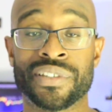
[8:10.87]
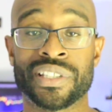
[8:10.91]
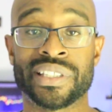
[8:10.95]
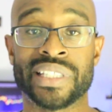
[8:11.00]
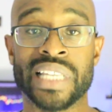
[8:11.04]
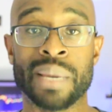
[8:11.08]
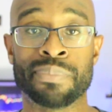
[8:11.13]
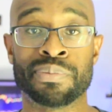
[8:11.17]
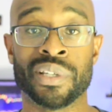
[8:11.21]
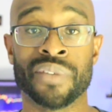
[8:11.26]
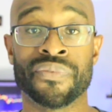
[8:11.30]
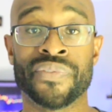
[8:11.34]

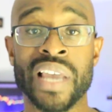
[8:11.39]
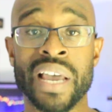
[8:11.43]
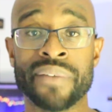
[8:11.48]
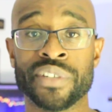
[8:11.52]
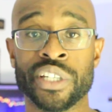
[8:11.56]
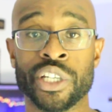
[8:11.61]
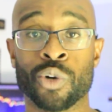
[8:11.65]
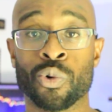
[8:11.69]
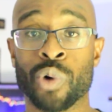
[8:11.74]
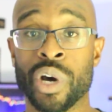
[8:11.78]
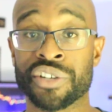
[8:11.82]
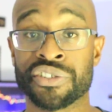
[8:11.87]
steps. If you have
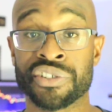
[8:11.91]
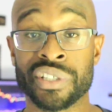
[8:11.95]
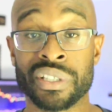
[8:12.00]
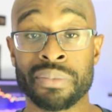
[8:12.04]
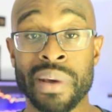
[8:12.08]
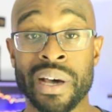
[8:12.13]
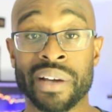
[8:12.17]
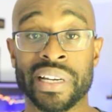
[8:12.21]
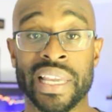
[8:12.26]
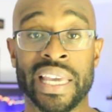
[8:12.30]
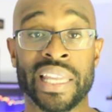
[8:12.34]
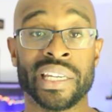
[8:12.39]
any questions
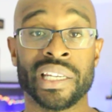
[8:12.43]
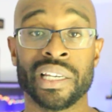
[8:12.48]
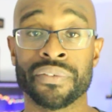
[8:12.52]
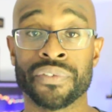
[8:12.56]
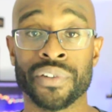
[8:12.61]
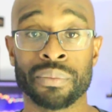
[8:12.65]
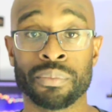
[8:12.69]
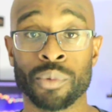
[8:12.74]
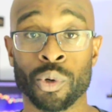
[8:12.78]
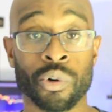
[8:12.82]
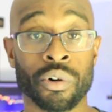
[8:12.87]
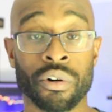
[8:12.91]
about any of
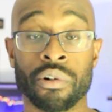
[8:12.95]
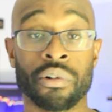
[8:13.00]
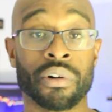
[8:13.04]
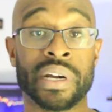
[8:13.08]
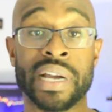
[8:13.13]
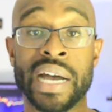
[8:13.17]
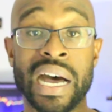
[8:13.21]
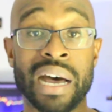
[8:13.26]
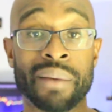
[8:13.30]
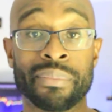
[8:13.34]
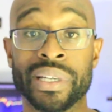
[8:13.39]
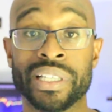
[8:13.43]
them or
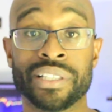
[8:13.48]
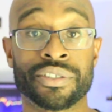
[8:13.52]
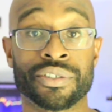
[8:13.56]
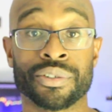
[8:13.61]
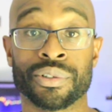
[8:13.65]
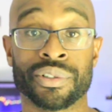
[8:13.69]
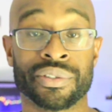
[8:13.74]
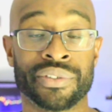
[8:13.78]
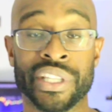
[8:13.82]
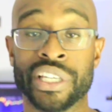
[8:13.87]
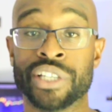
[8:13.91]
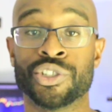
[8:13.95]
comments
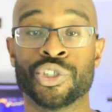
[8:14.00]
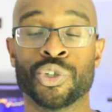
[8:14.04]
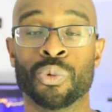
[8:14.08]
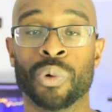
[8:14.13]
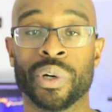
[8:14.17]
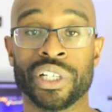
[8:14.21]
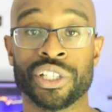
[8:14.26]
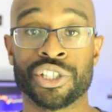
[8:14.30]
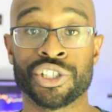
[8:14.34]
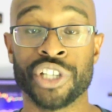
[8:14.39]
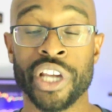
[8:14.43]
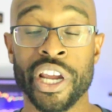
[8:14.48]
or things you
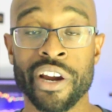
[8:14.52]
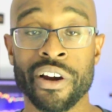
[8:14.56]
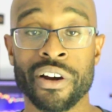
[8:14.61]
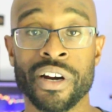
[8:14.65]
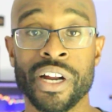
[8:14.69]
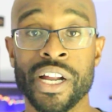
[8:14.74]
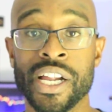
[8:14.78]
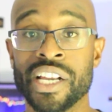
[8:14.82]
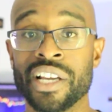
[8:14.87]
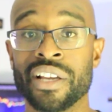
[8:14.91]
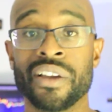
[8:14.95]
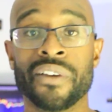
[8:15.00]
want to
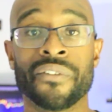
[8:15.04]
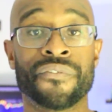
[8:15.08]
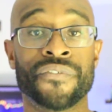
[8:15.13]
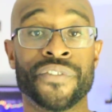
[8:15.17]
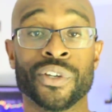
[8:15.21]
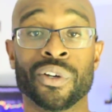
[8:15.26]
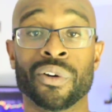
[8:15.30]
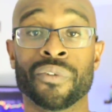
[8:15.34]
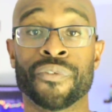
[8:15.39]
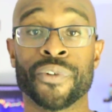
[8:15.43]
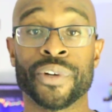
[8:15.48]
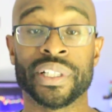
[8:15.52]
share,
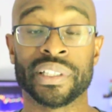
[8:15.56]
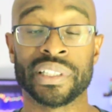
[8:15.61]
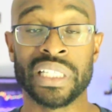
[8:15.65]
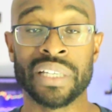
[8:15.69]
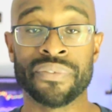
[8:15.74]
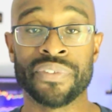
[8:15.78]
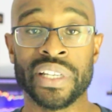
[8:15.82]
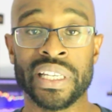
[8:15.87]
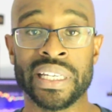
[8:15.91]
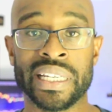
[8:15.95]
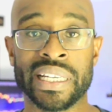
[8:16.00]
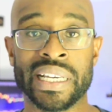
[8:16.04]
feel free to
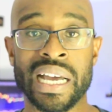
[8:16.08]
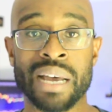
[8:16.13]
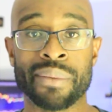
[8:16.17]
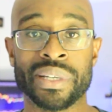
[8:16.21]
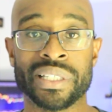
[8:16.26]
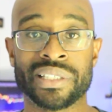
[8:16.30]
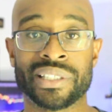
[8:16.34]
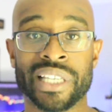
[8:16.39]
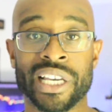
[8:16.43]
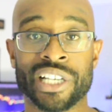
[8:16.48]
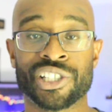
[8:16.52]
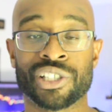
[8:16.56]
leave it in the comment
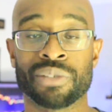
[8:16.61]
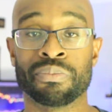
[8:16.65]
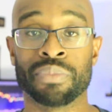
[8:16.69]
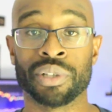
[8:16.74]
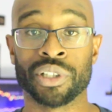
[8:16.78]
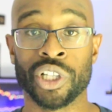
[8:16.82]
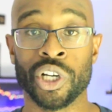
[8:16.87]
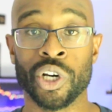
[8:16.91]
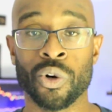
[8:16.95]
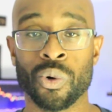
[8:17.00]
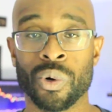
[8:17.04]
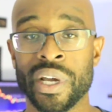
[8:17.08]
section
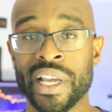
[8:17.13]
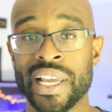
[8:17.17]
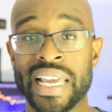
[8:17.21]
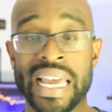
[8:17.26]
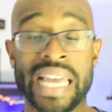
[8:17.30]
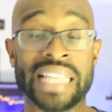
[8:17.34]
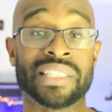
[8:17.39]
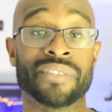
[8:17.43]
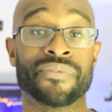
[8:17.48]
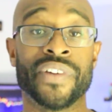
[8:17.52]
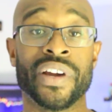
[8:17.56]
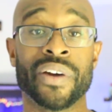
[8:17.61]
below.
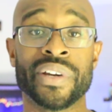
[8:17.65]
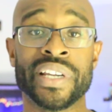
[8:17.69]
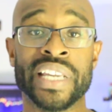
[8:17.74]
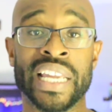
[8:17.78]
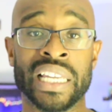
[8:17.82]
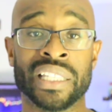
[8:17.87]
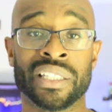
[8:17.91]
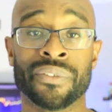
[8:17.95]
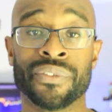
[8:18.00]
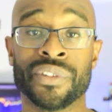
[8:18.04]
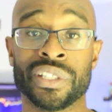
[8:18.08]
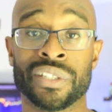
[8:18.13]
At the very
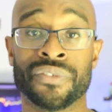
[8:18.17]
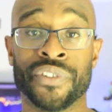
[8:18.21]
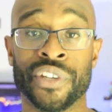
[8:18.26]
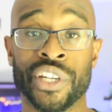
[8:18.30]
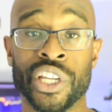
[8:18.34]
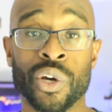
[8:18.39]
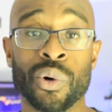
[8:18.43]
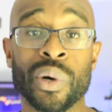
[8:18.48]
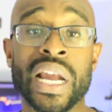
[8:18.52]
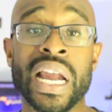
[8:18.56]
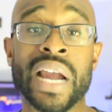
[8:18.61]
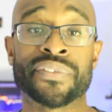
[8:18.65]
end of this
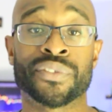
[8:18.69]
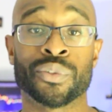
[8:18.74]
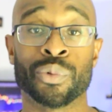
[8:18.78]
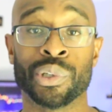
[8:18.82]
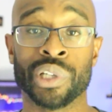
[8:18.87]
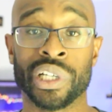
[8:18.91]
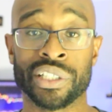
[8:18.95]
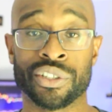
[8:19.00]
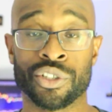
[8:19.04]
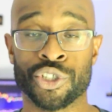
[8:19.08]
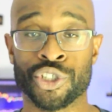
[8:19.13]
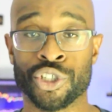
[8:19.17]
video, after we
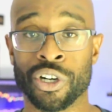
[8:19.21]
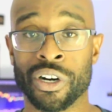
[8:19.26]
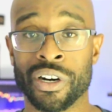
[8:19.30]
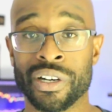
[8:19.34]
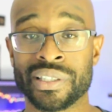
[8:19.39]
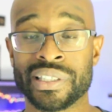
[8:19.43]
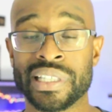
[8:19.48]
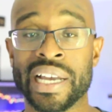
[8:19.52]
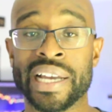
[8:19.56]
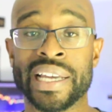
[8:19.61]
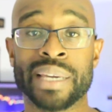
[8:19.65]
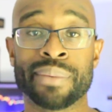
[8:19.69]
look at the
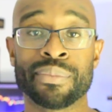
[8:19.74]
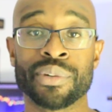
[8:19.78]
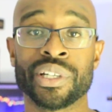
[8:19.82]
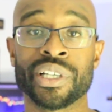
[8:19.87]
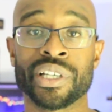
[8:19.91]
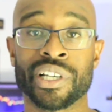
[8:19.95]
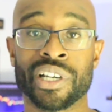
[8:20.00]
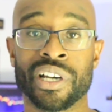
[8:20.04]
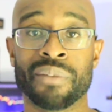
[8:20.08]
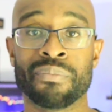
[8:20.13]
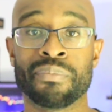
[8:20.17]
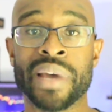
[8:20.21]
charts, I am going
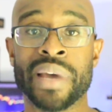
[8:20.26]
to come